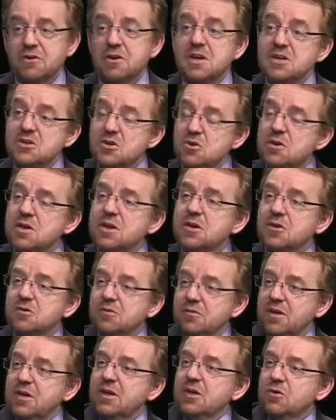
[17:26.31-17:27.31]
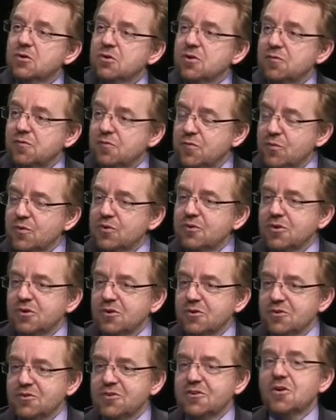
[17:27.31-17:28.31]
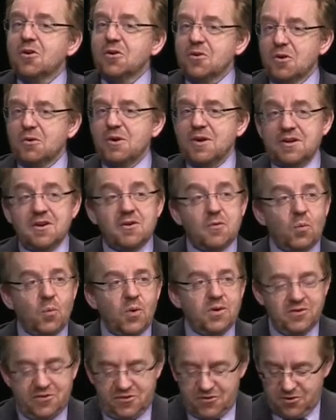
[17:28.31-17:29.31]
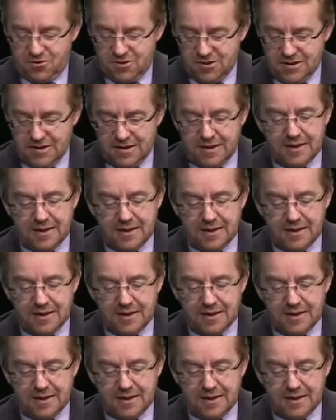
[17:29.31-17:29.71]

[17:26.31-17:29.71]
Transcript: So he knew he could, he could afford to lose it, although he didn't want to,